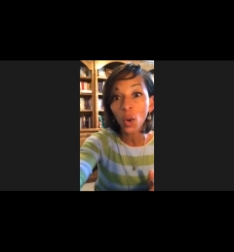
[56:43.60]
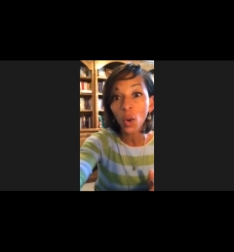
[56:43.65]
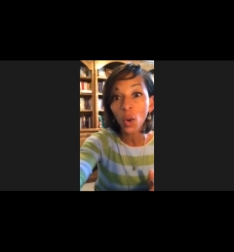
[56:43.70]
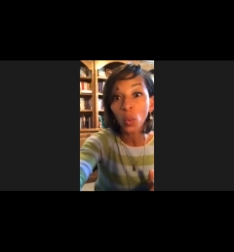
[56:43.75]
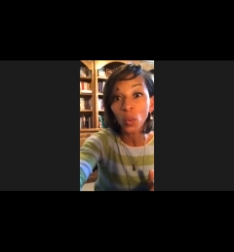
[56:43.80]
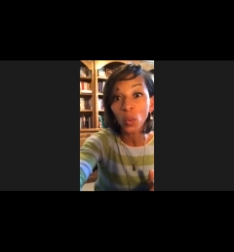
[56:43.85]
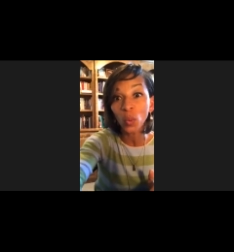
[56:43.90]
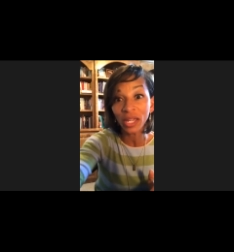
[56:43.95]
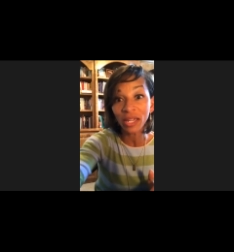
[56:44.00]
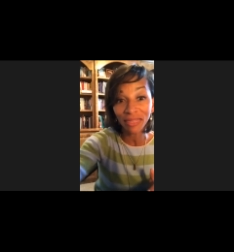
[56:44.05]

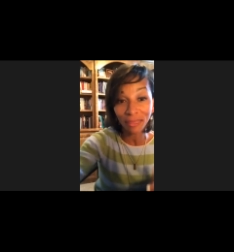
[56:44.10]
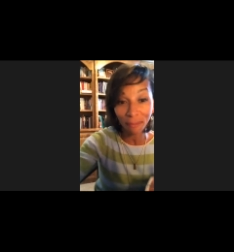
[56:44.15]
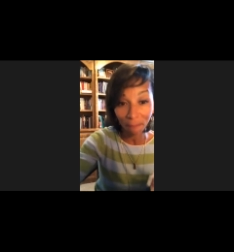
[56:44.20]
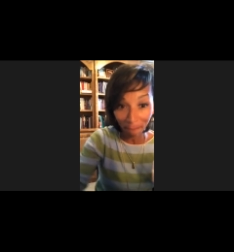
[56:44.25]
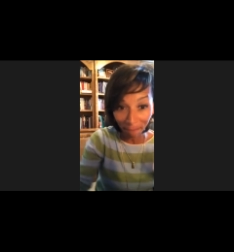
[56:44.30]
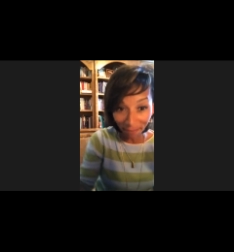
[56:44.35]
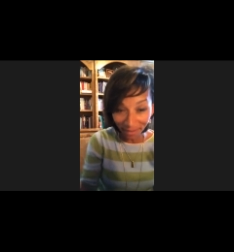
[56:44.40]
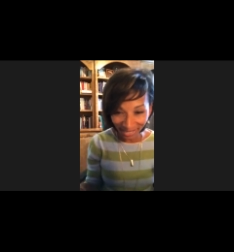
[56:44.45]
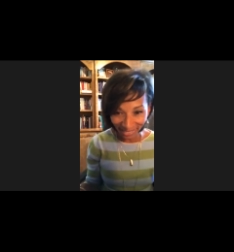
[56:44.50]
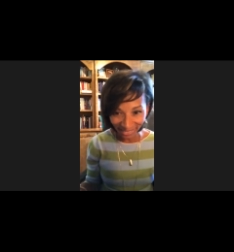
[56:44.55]
with
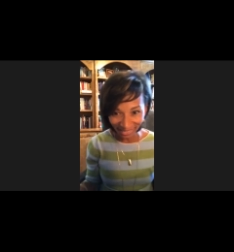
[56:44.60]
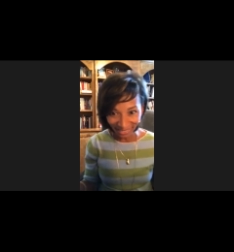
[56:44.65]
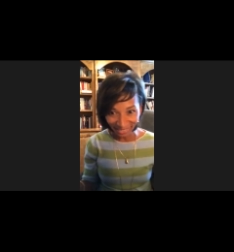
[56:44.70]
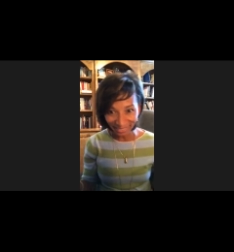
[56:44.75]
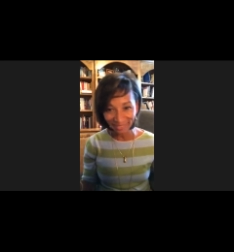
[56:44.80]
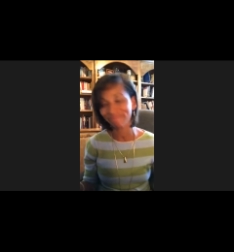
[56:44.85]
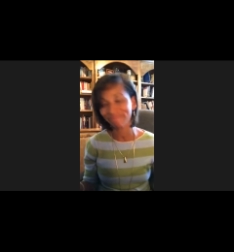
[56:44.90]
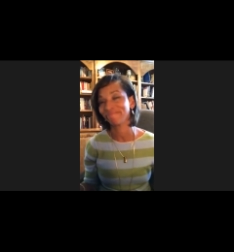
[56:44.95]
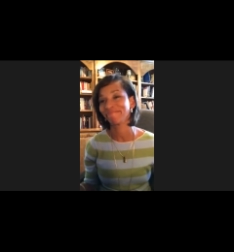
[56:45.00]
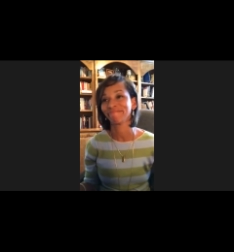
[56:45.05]
money.
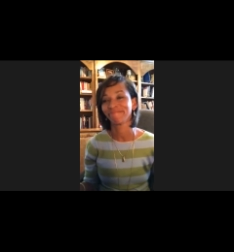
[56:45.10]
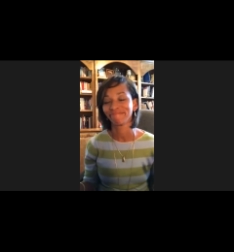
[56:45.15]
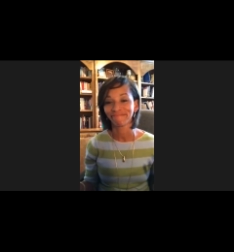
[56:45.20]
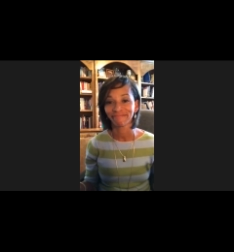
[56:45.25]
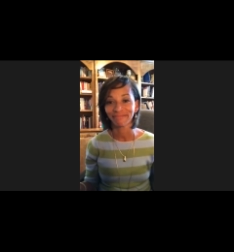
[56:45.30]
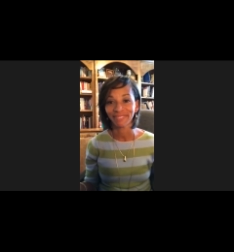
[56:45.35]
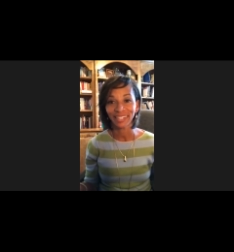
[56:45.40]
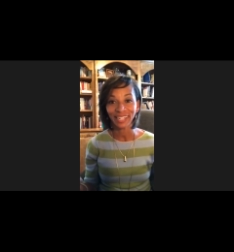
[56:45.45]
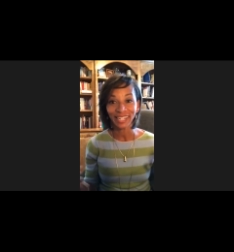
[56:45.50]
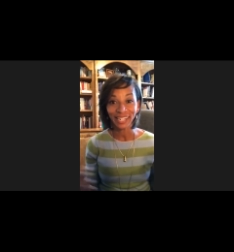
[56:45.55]

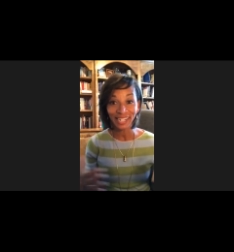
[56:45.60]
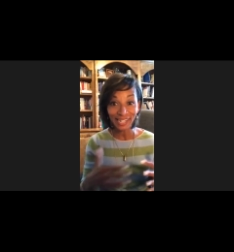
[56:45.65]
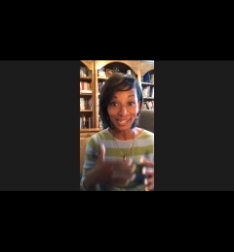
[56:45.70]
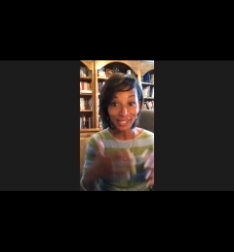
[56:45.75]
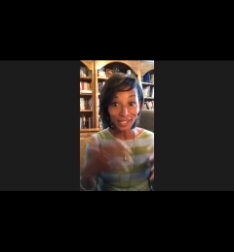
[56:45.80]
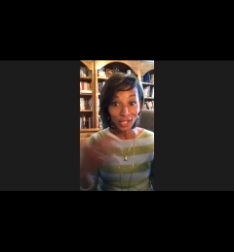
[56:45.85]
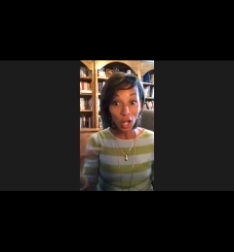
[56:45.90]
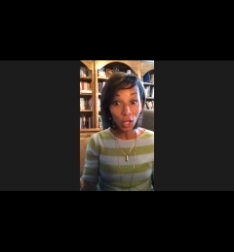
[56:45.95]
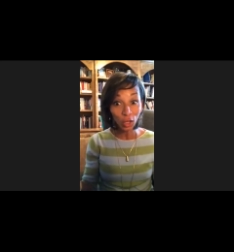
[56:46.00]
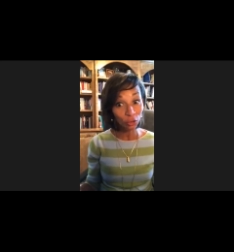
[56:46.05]
It's
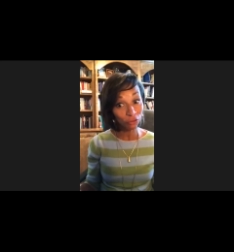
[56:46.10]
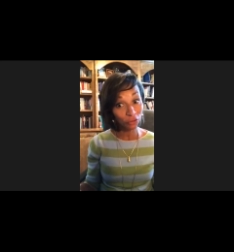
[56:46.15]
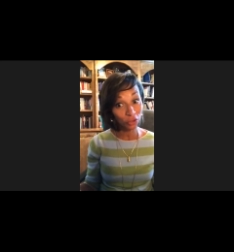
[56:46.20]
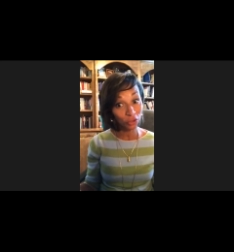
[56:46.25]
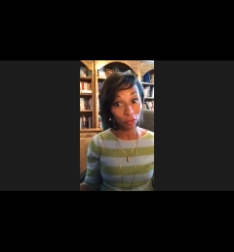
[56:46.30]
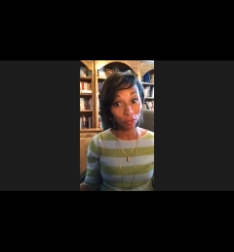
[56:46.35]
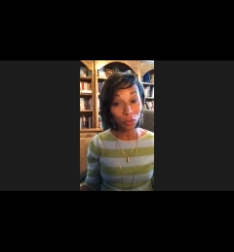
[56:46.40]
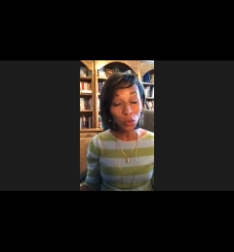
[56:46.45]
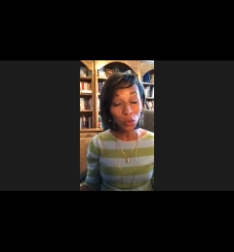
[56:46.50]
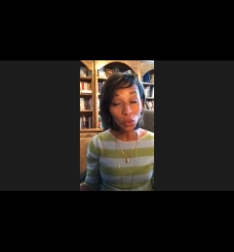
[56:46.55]
all over the
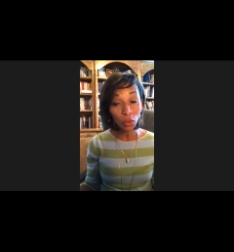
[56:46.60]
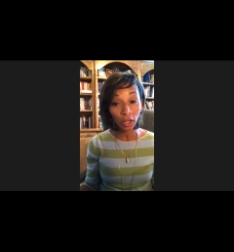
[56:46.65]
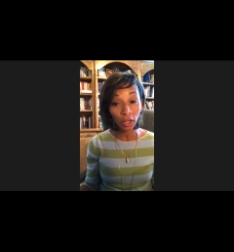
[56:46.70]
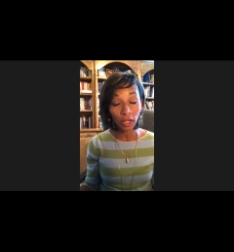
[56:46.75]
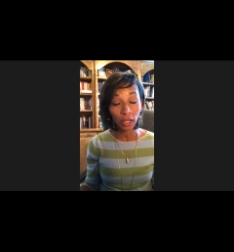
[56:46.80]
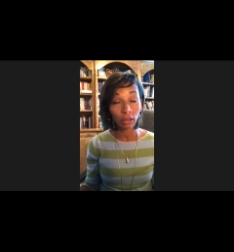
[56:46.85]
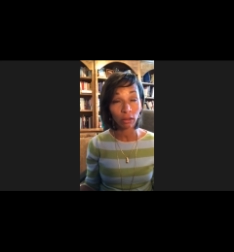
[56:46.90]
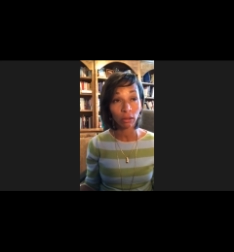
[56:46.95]
board.